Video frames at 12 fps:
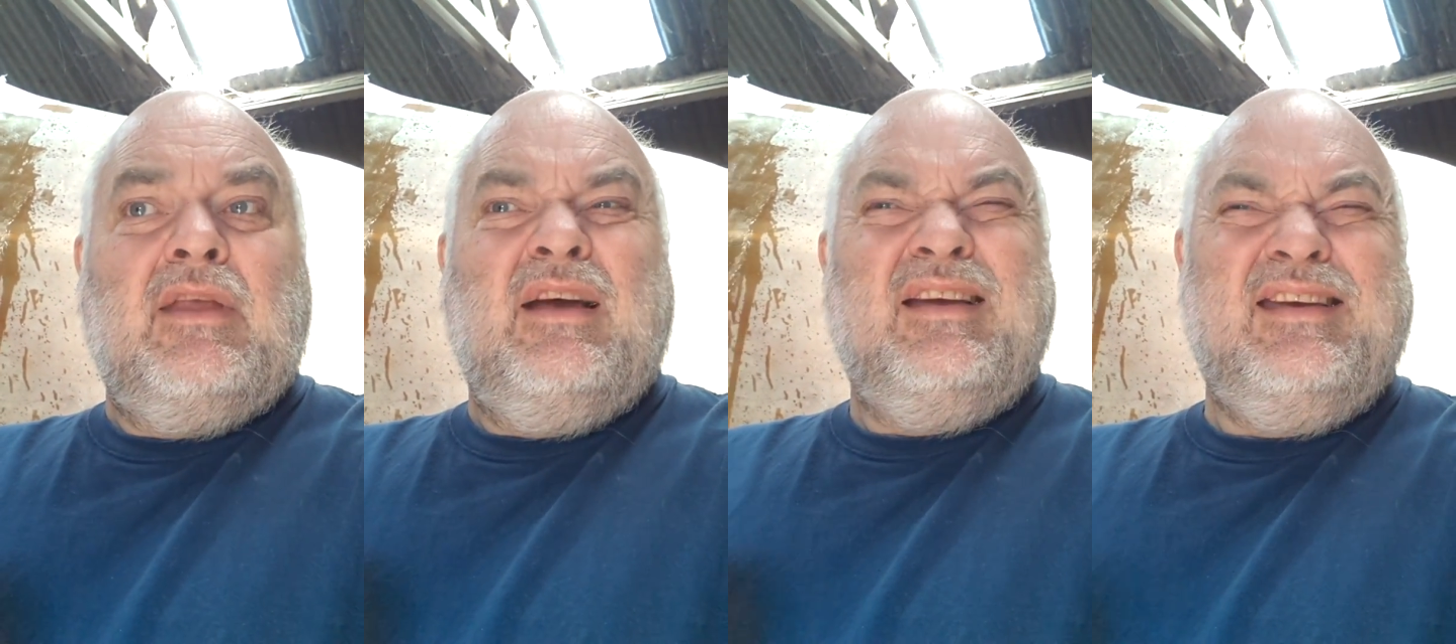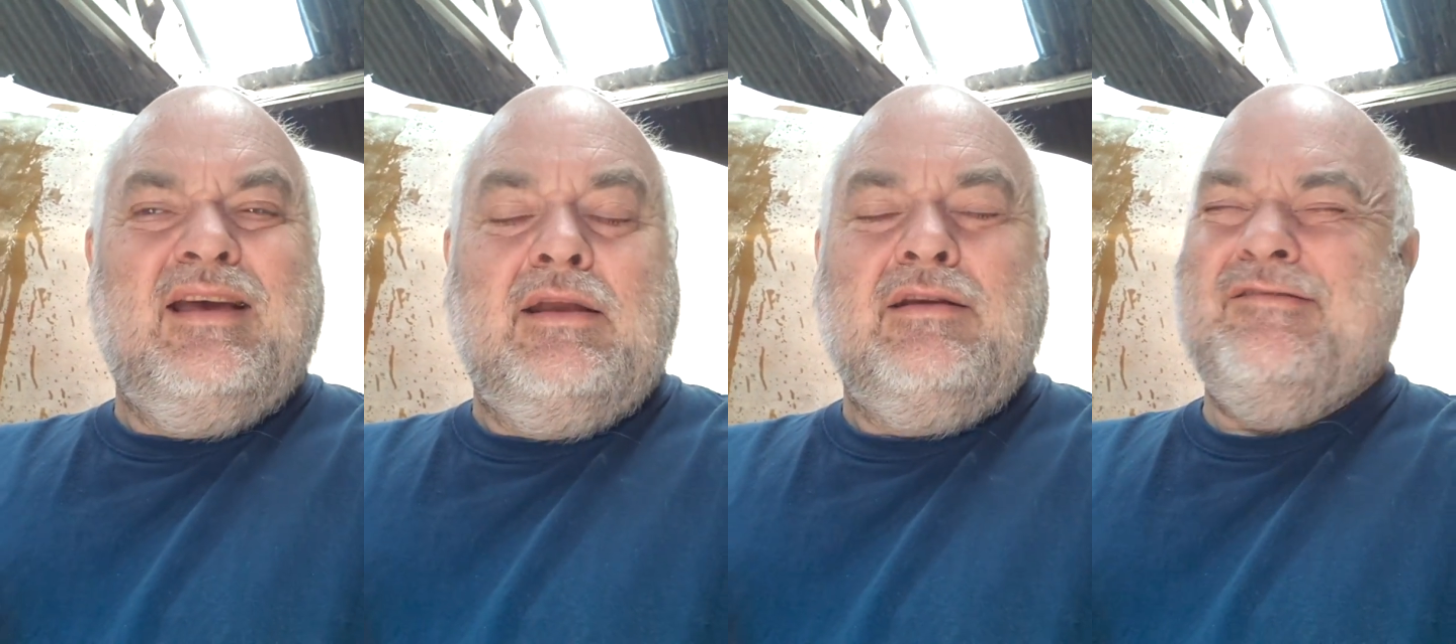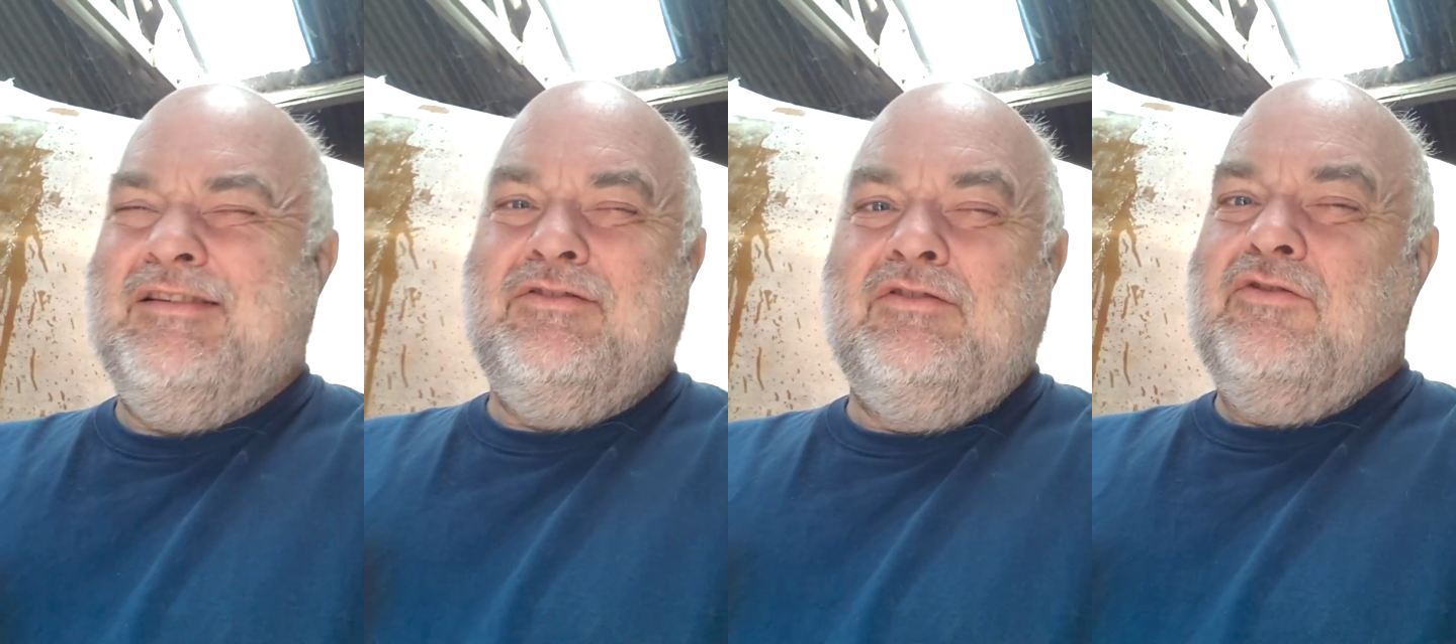again,
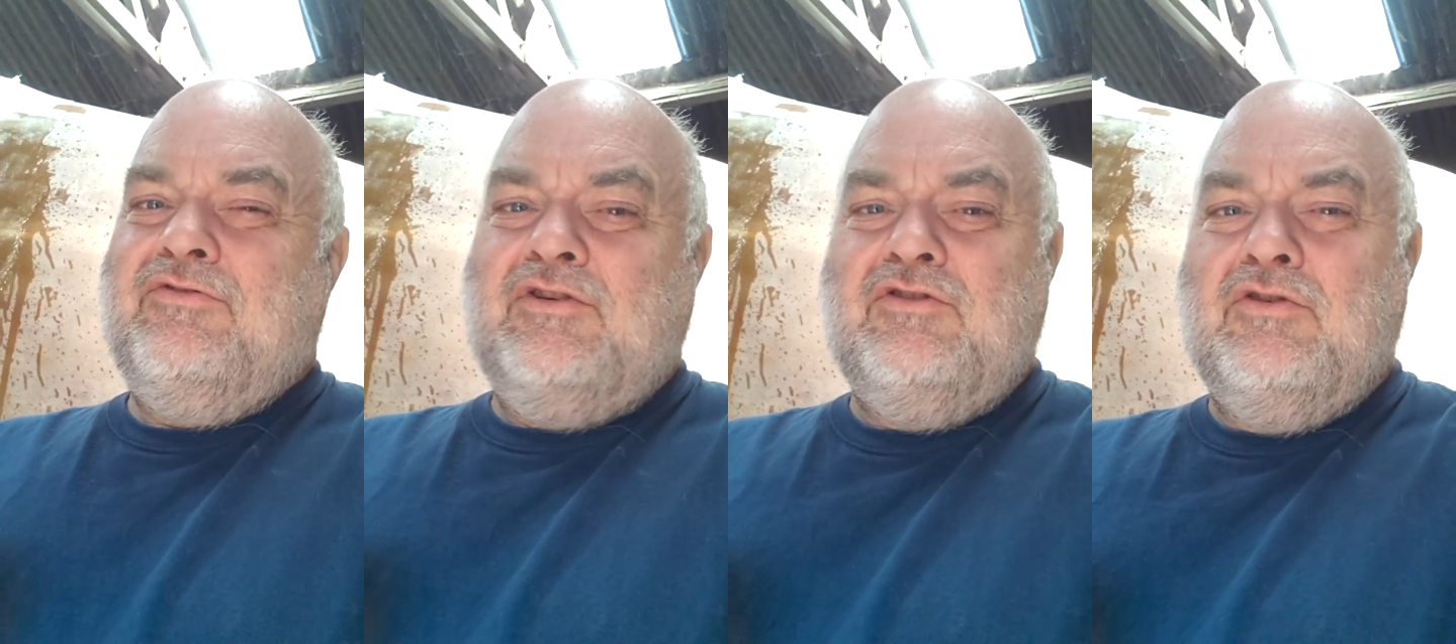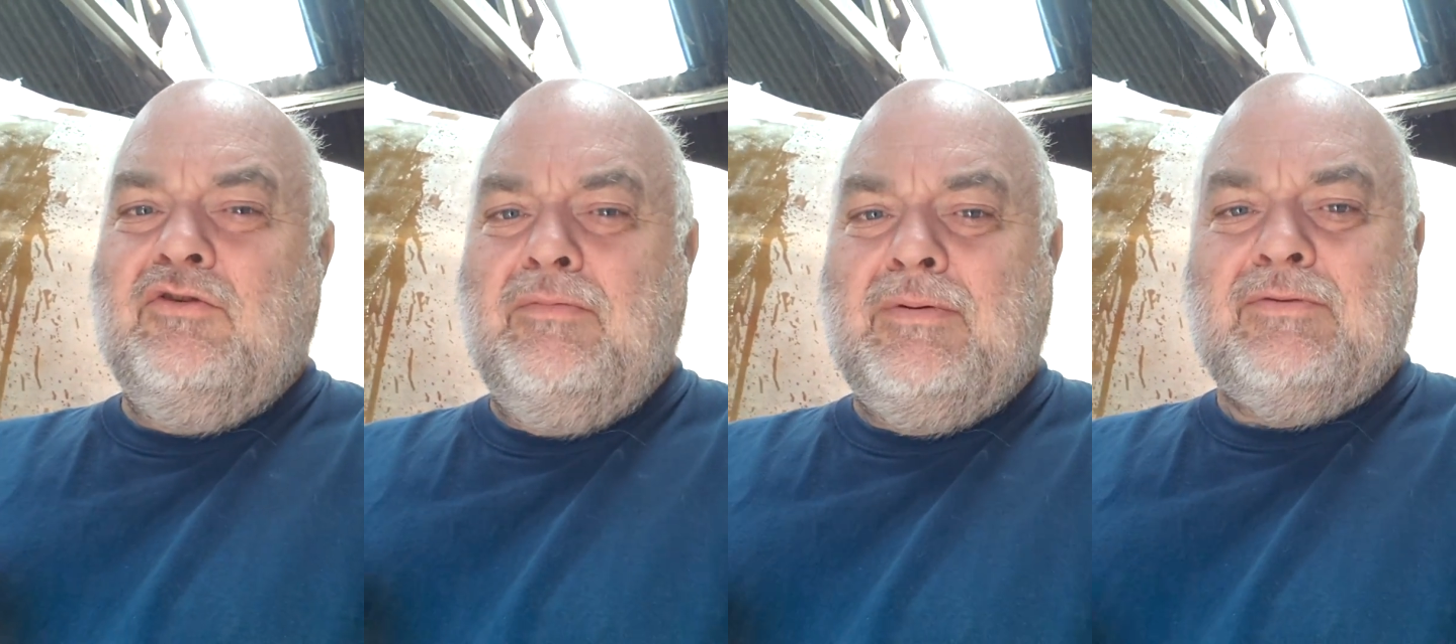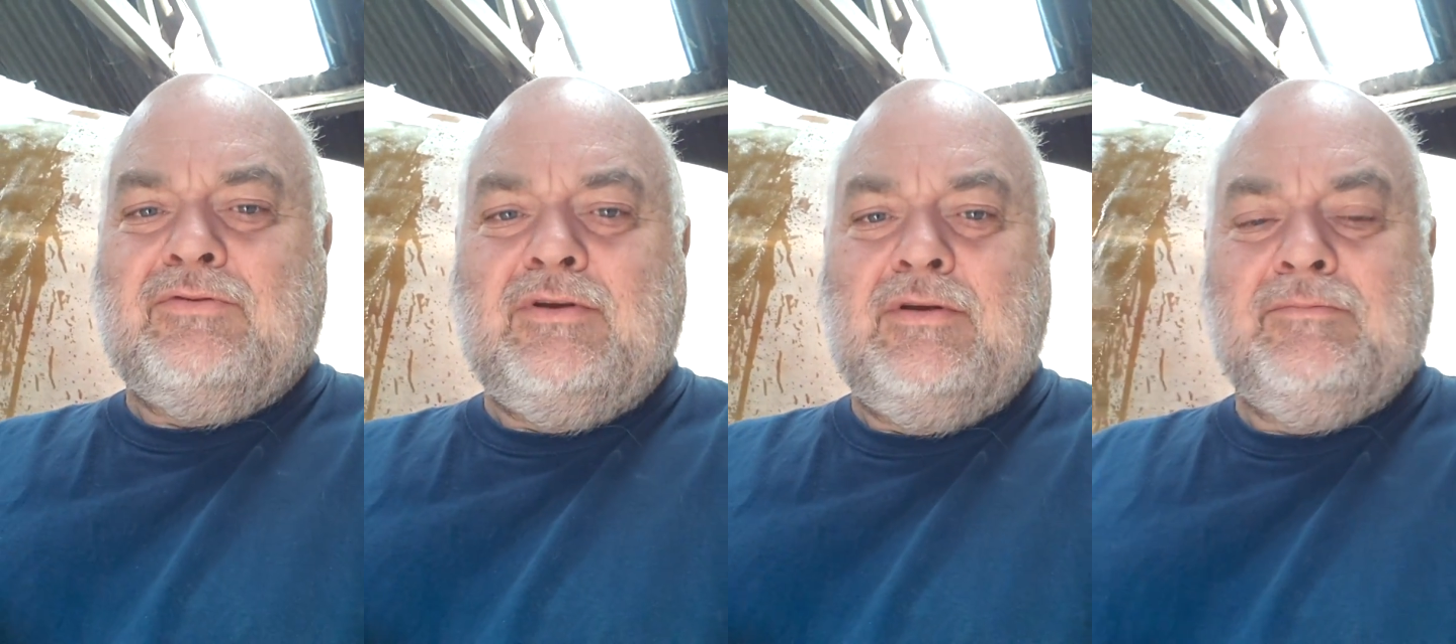it's not such a good
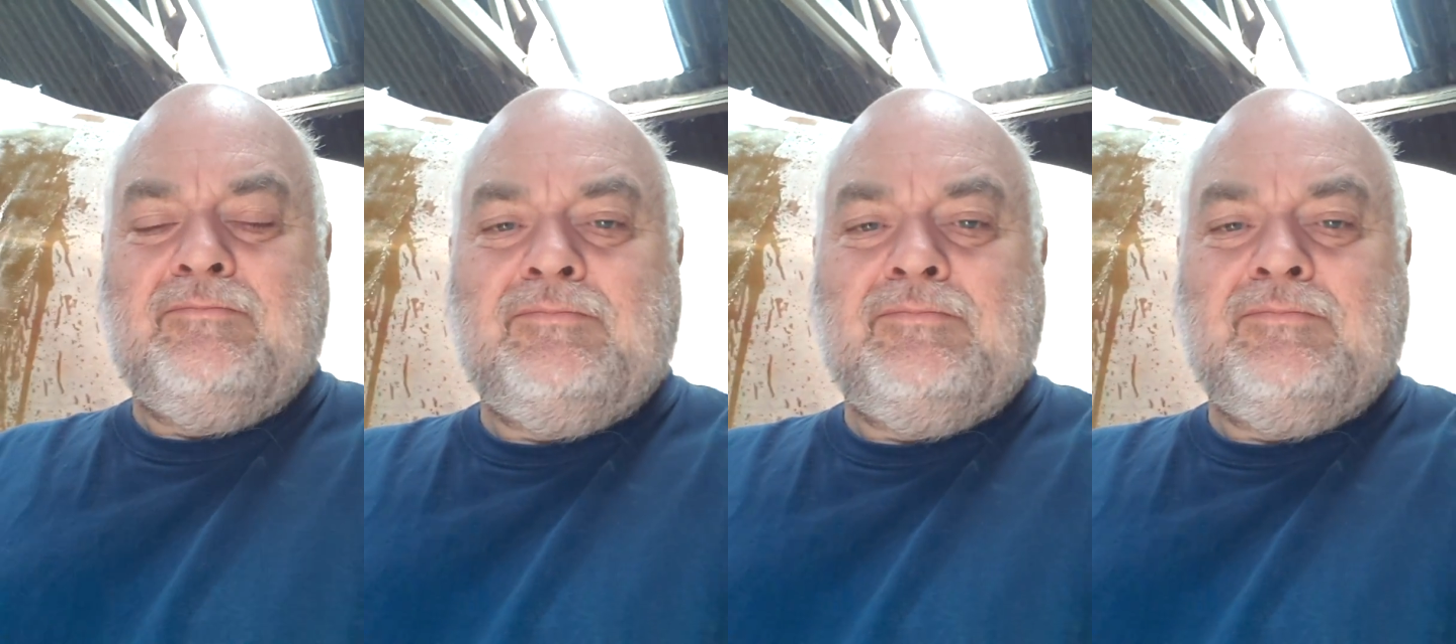epoxy.